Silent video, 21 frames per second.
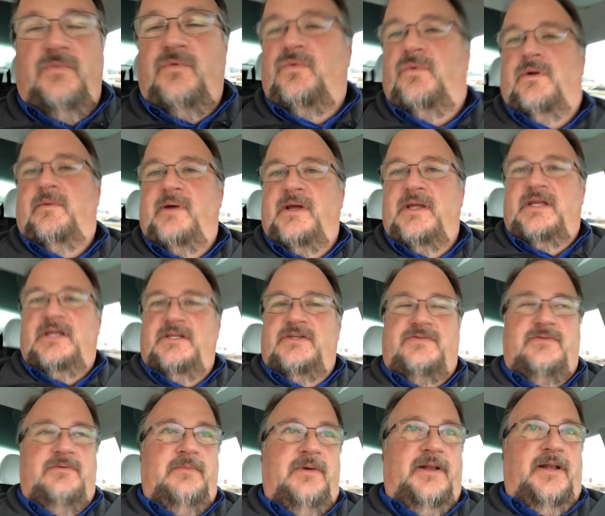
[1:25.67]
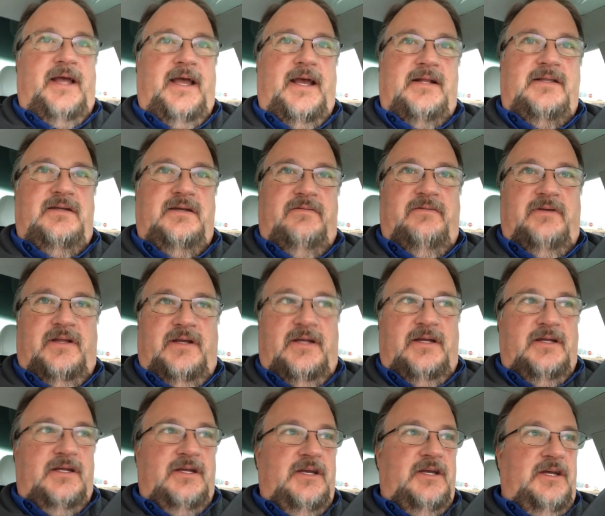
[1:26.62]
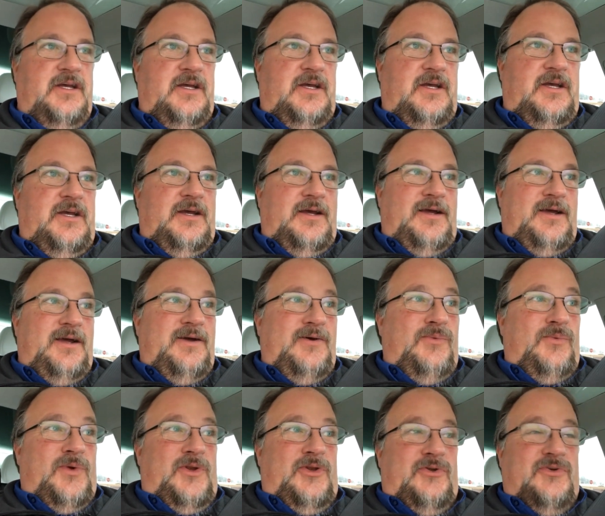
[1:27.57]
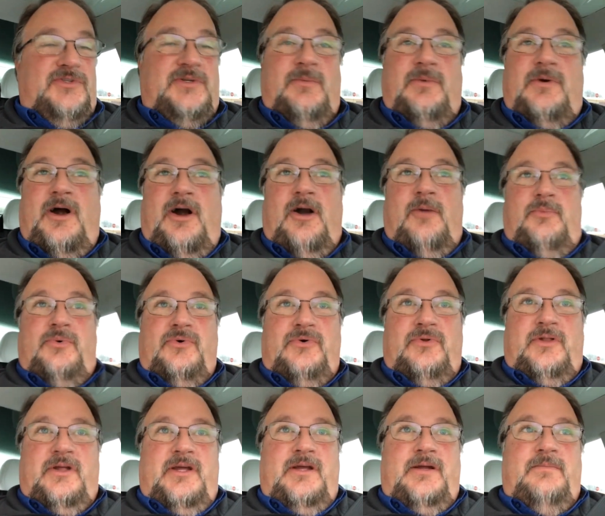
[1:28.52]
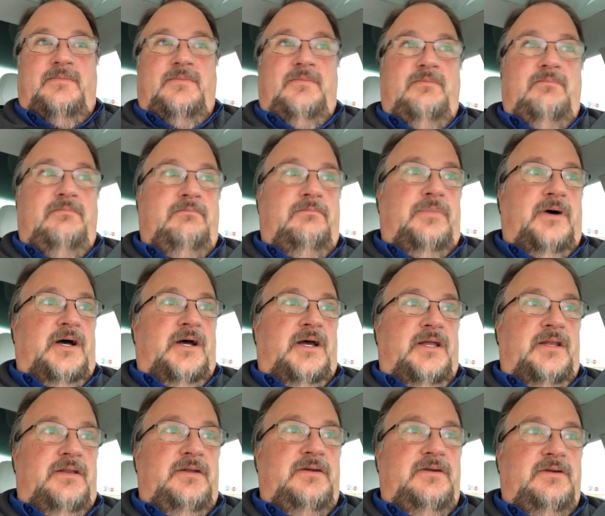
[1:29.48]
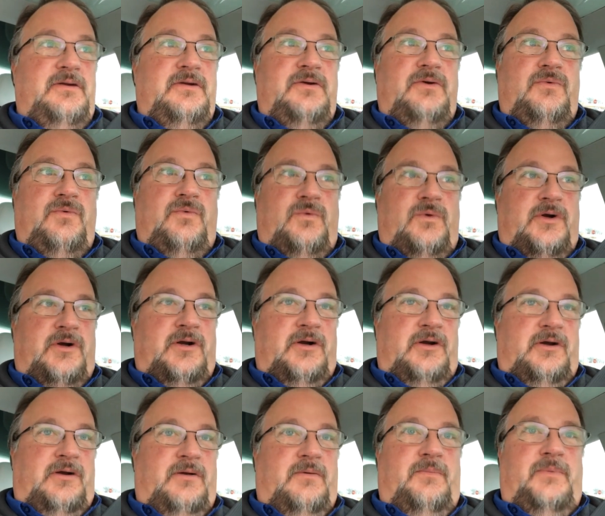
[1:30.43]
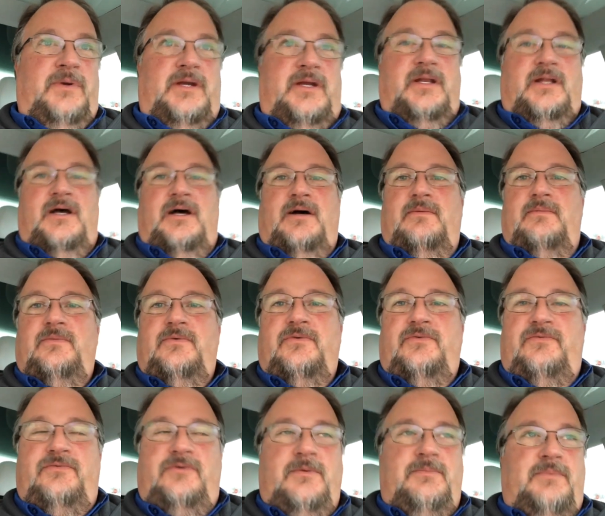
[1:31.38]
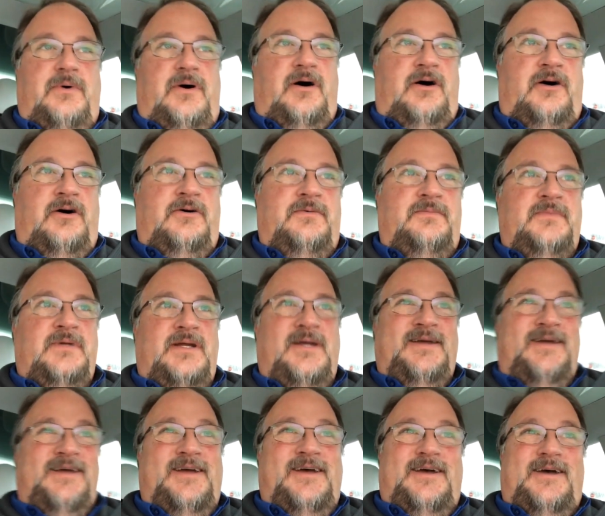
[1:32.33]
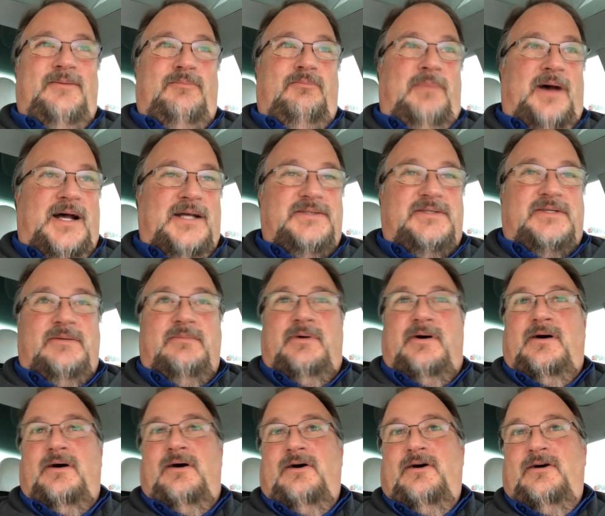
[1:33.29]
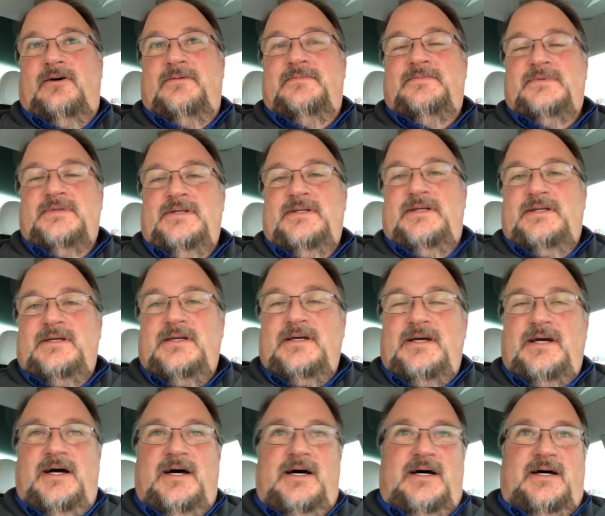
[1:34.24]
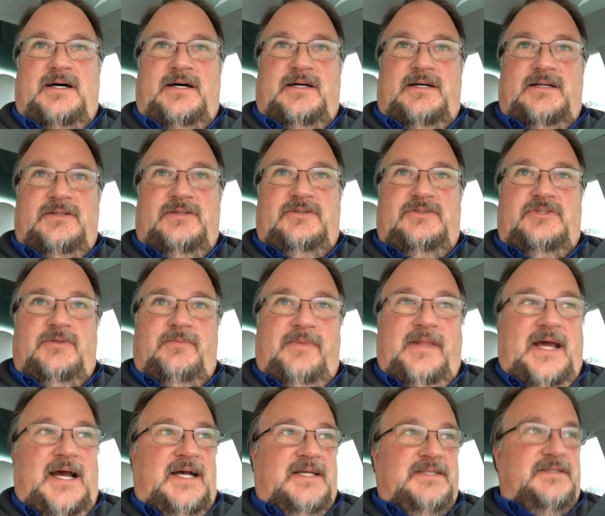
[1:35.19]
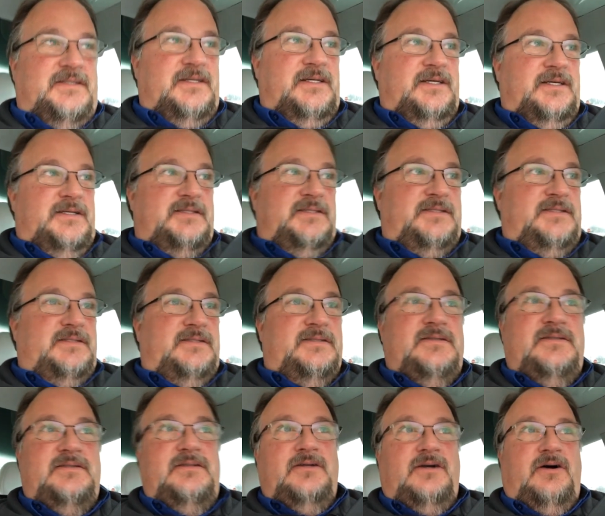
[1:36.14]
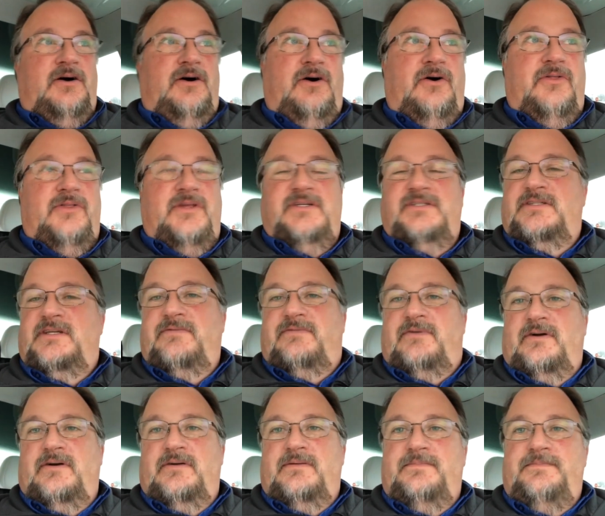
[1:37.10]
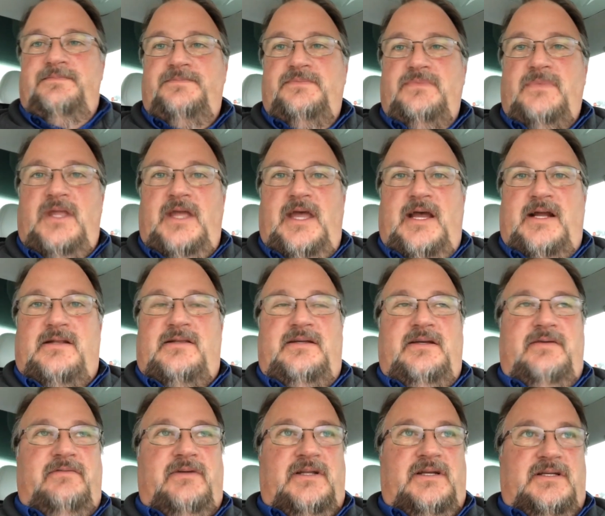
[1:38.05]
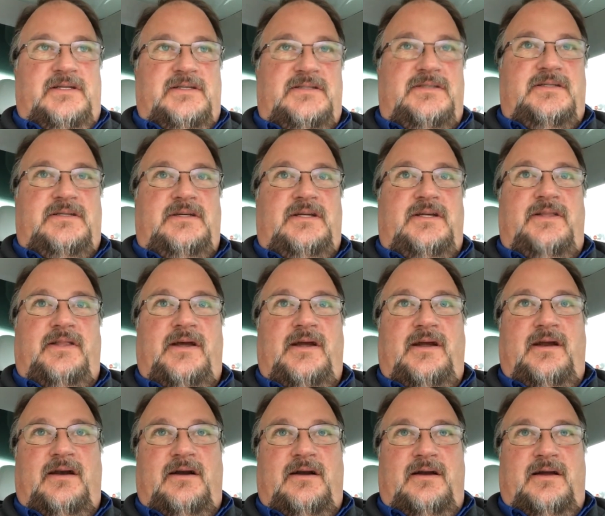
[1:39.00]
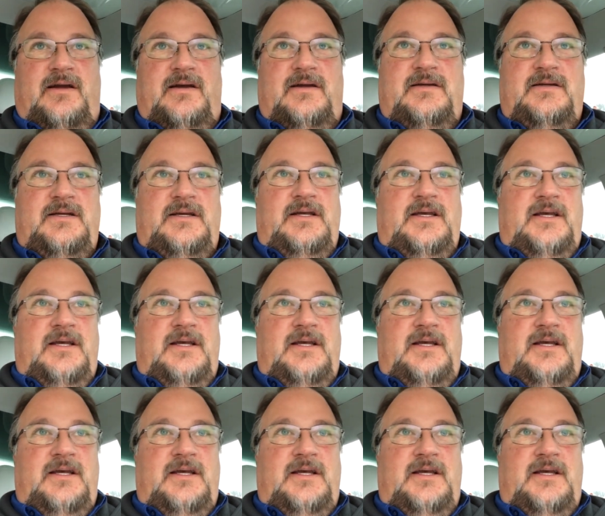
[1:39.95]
one of my kids from an activity. We do some carpooling, but we're picking up football, basketball, uh, gymnastics, all these different activities in the area.